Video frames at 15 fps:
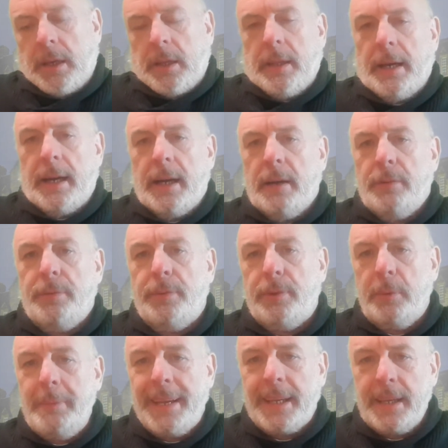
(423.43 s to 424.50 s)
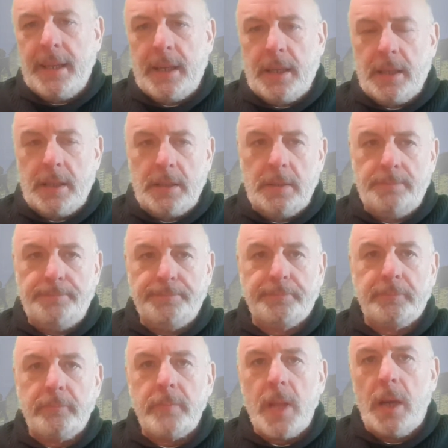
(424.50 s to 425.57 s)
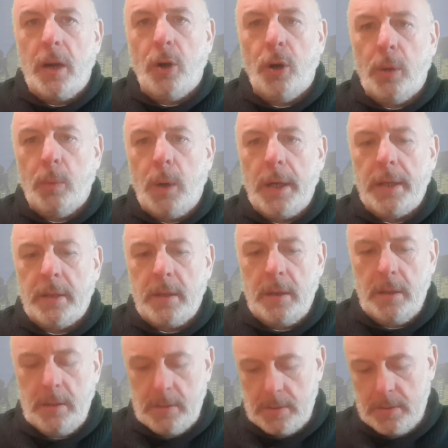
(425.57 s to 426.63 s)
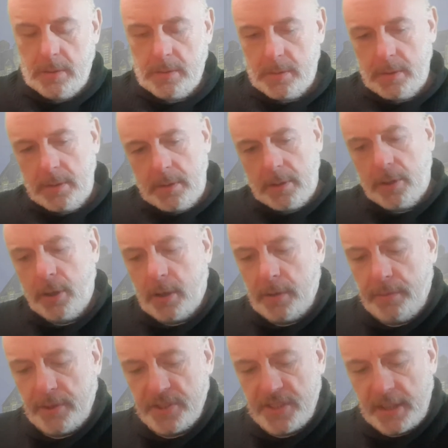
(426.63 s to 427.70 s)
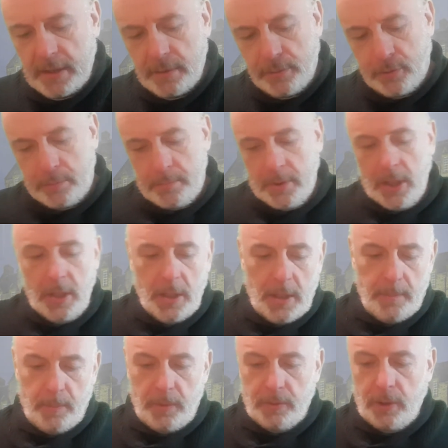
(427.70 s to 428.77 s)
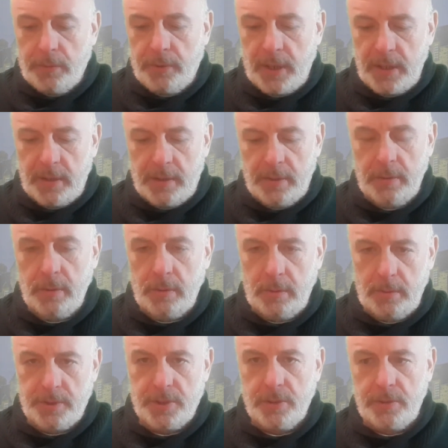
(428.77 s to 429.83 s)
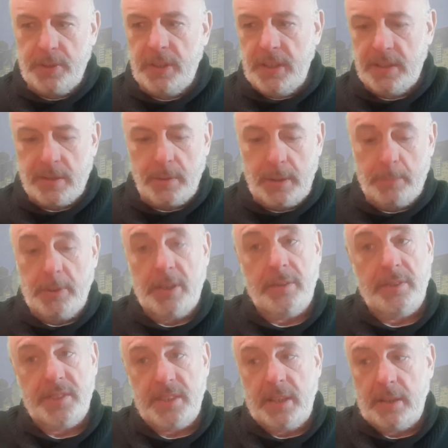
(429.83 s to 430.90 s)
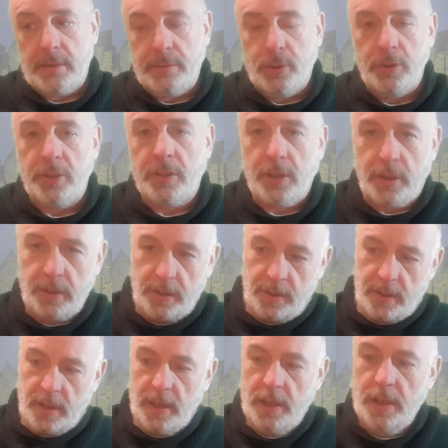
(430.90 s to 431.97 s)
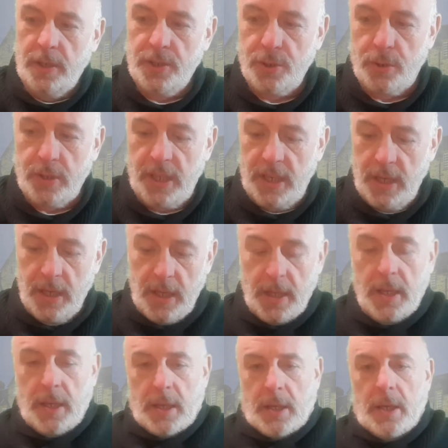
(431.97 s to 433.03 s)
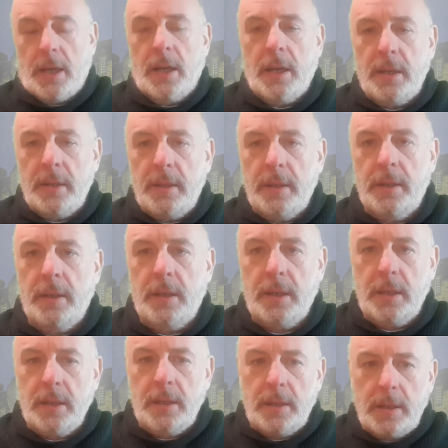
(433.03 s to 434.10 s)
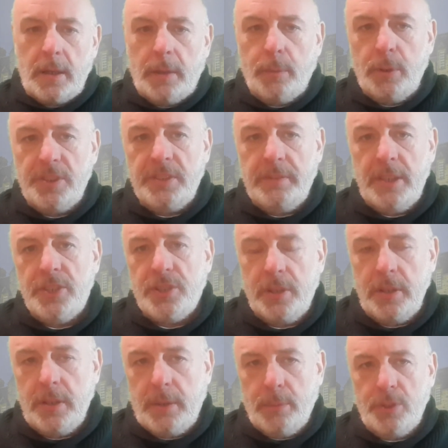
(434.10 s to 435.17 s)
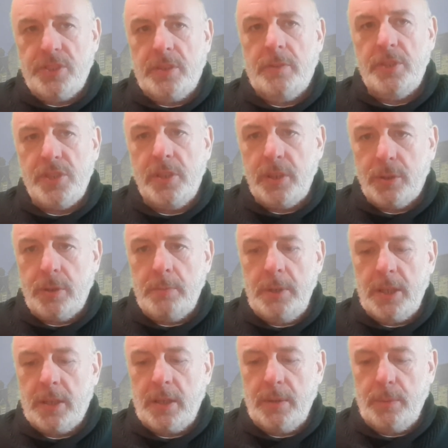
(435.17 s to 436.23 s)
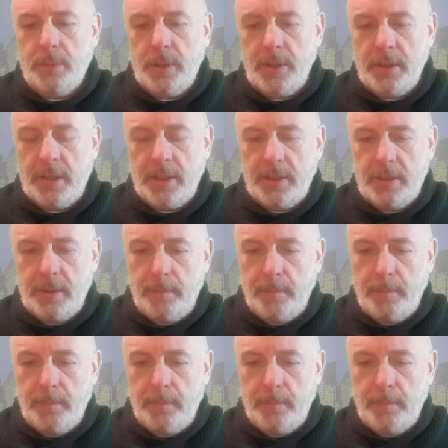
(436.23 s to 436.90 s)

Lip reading: that I have for making a hot wire cutter for styrofoam. I've got a friend who's going to need quite a bit of styrofoam cutting shortly, and I was originally going to make it with a